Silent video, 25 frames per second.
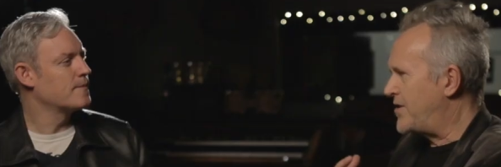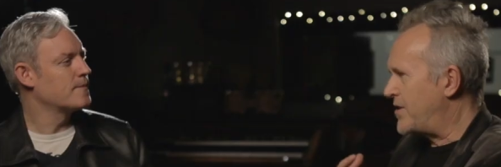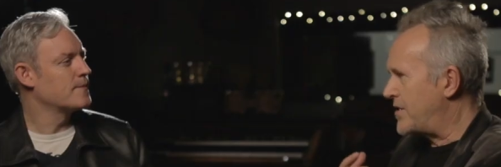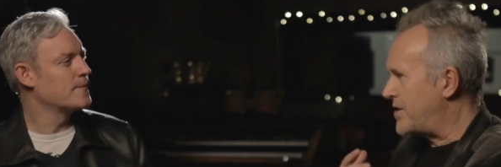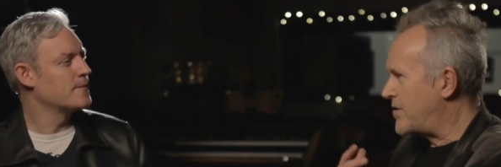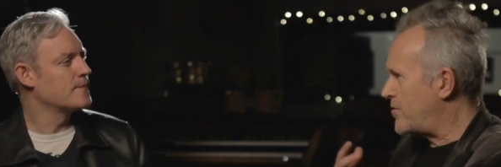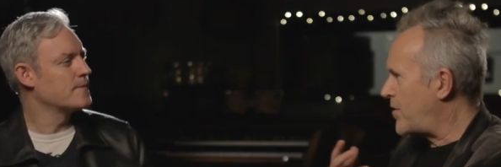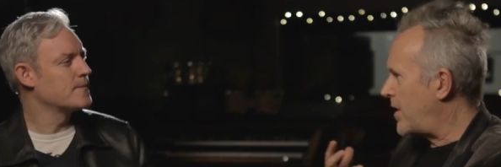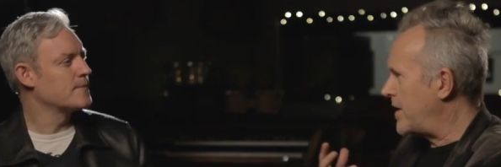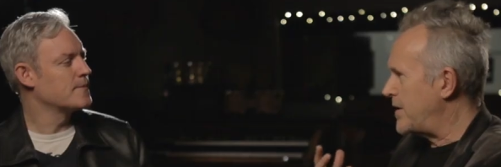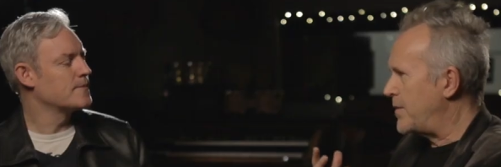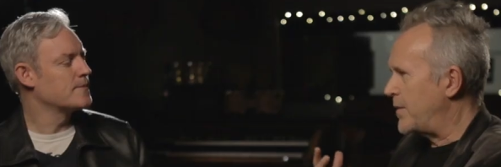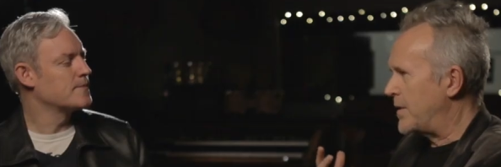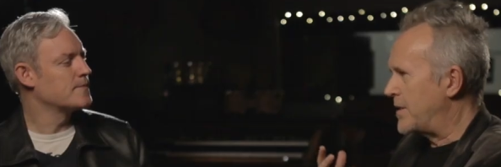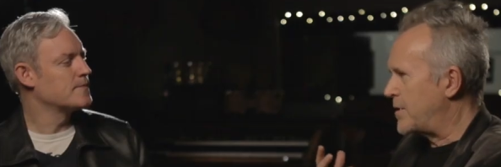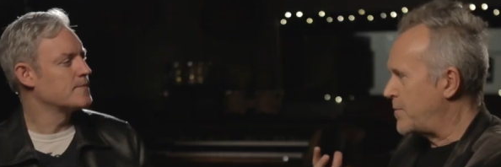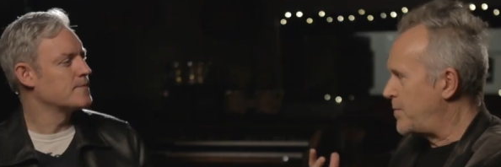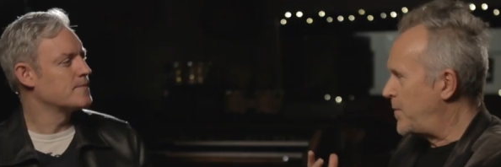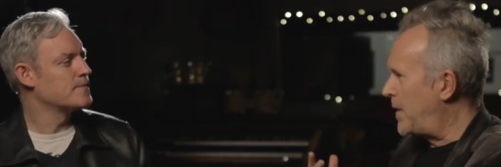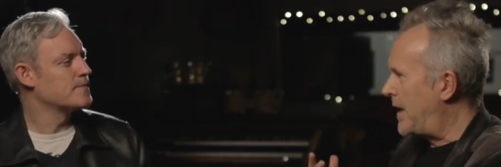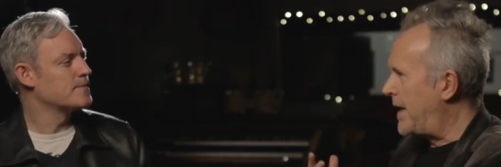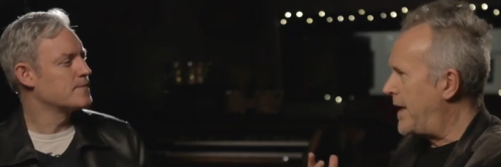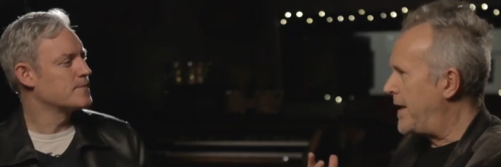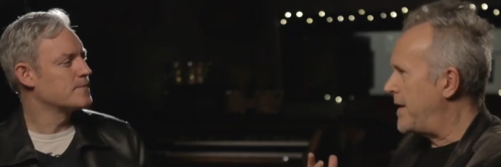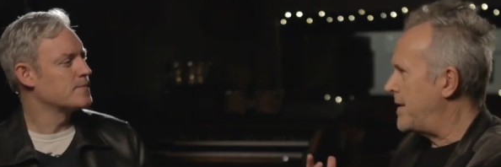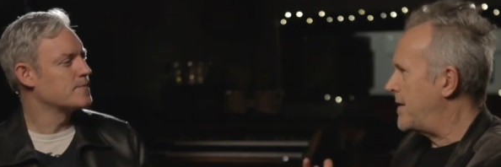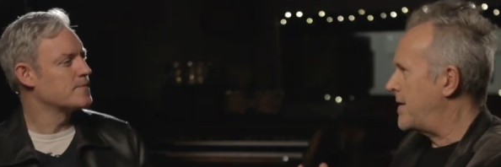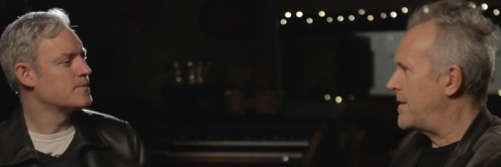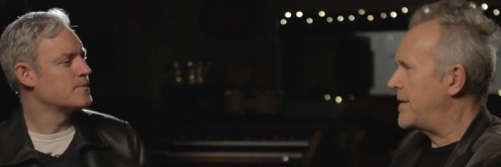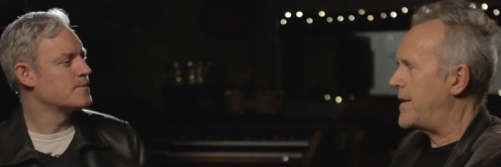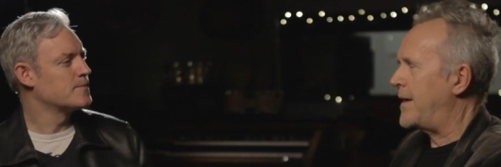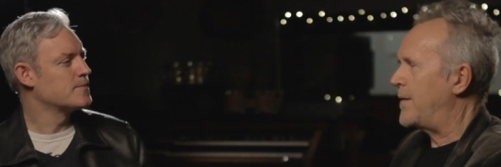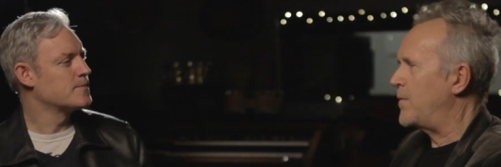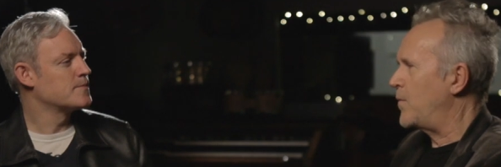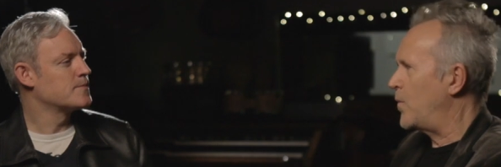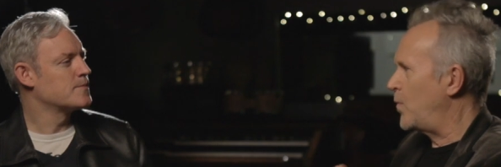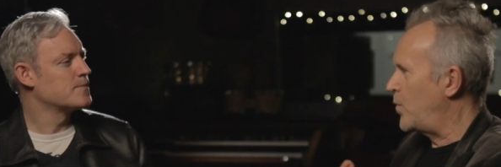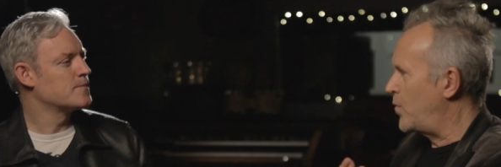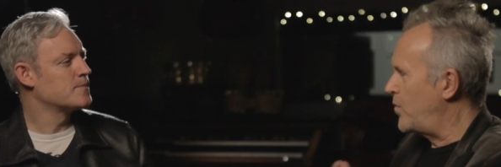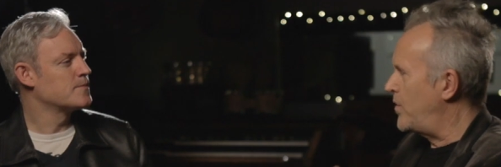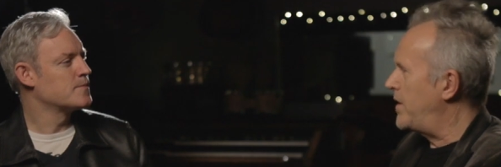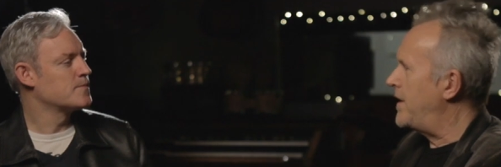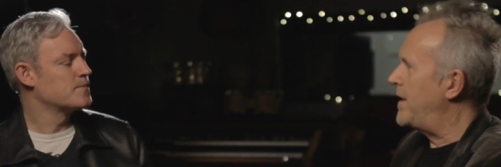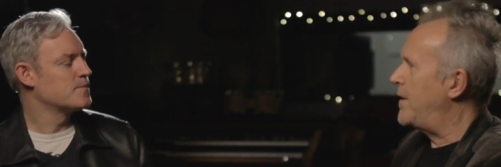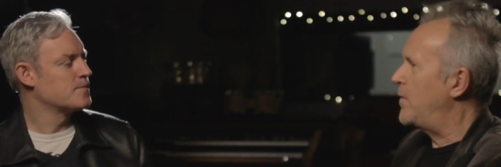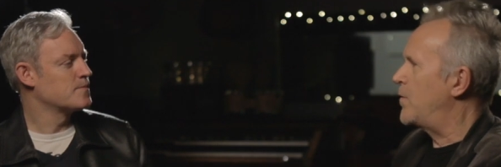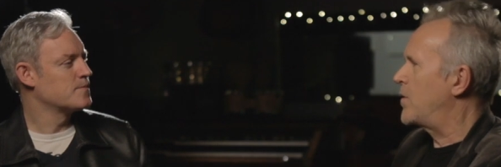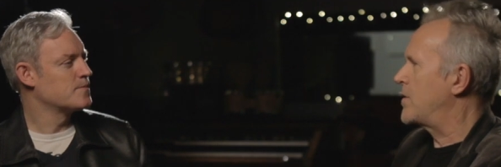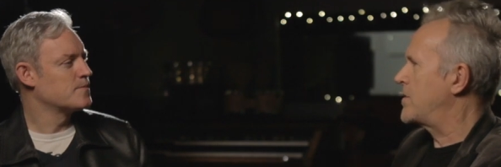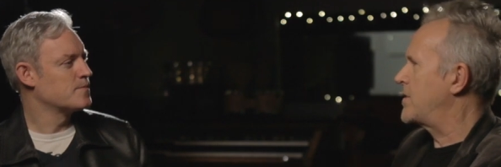Speaker 1: just trying to explain that that
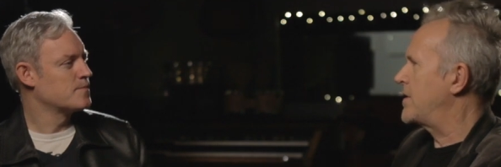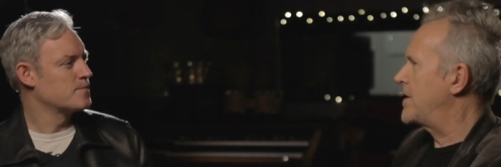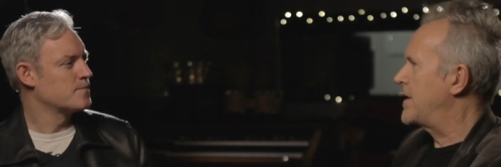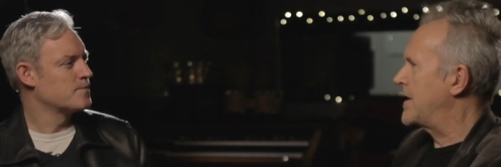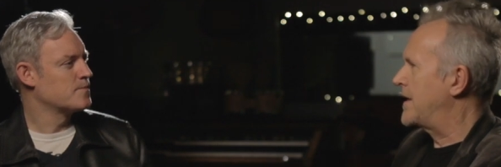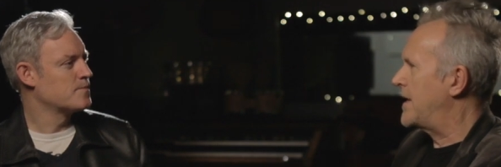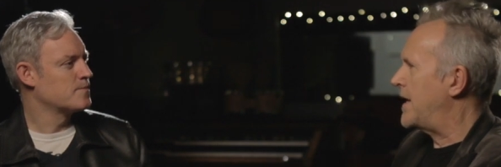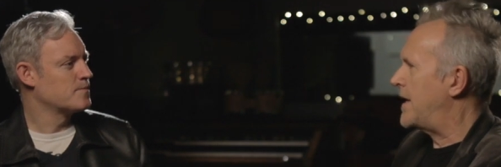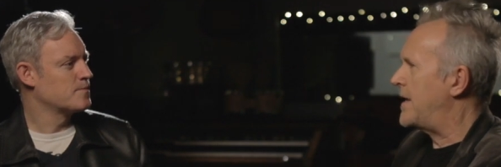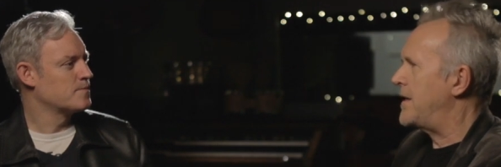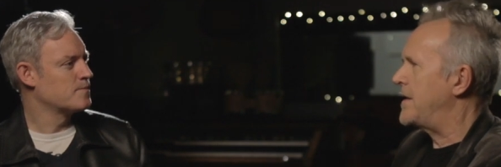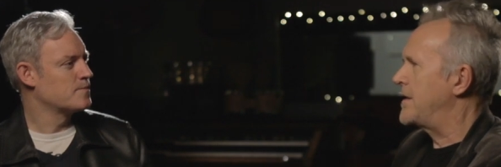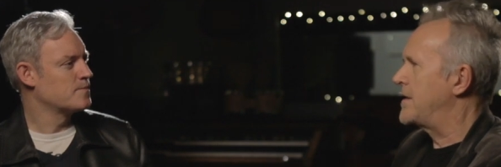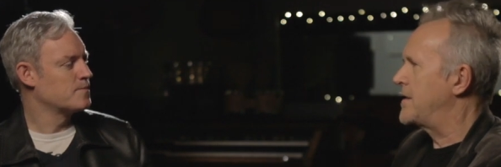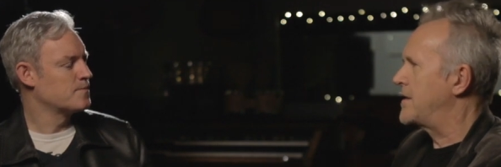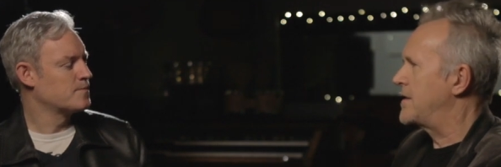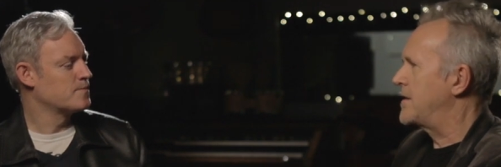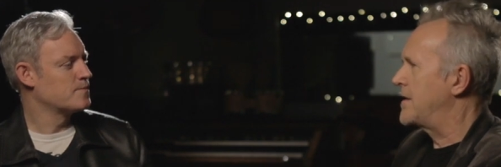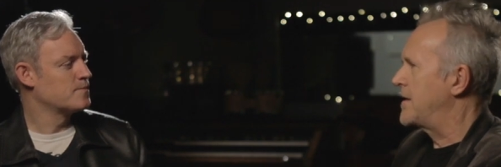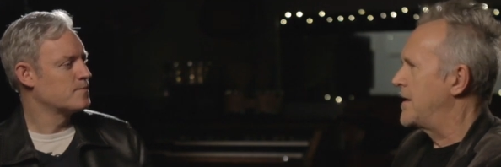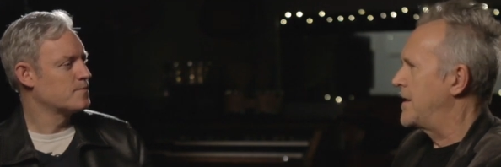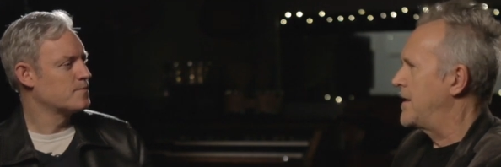really wasn't the case.